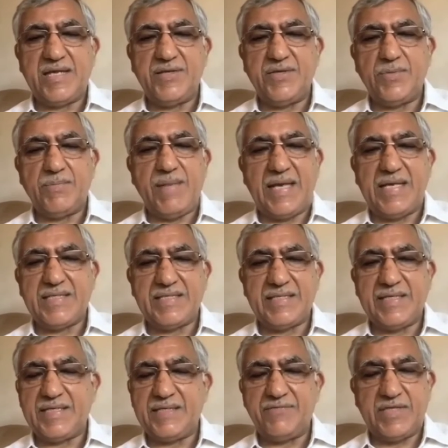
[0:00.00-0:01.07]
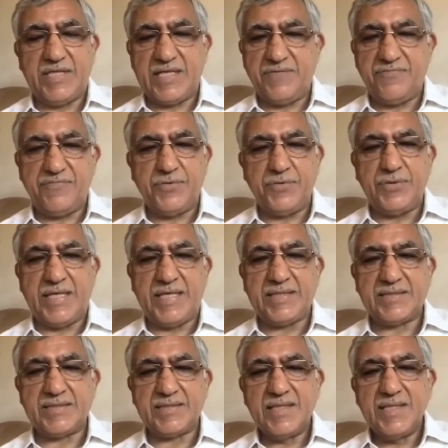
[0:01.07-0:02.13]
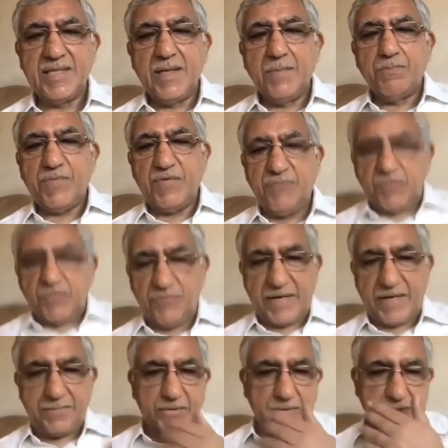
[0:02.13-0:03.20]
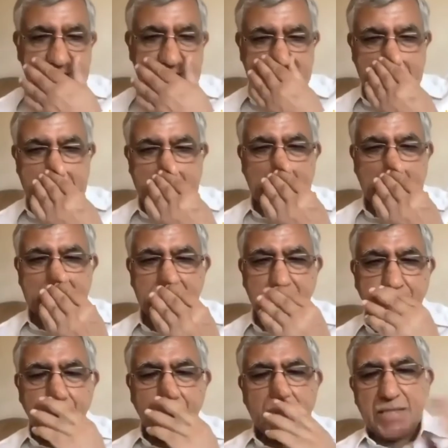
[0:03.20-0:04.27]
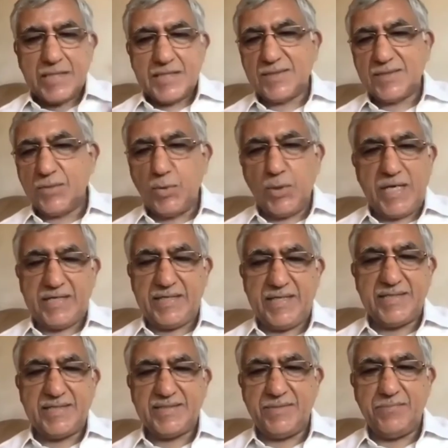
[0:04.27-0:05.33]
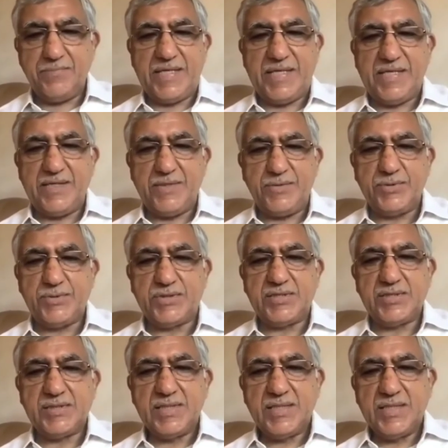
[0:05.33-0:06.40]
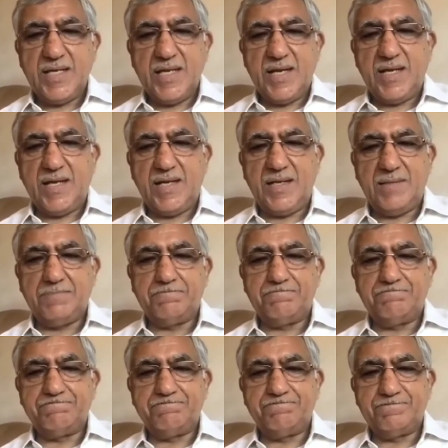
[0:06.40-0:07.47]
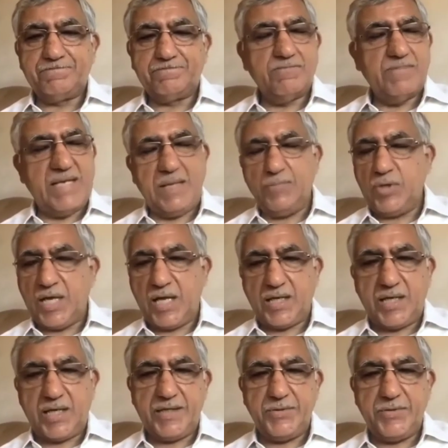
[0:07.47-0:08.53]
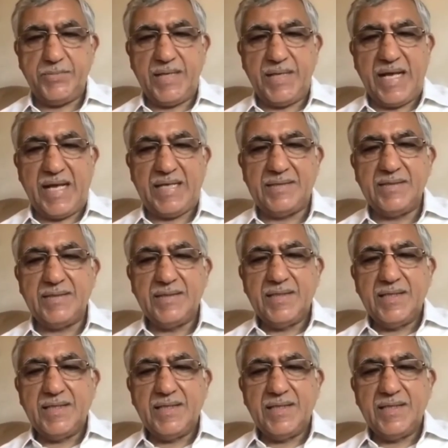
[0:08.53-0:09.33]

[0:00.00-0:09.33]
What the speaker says: and you're managing it within a few days before fibrosis has occurred, go ahead and simply use mini Monoka tube. And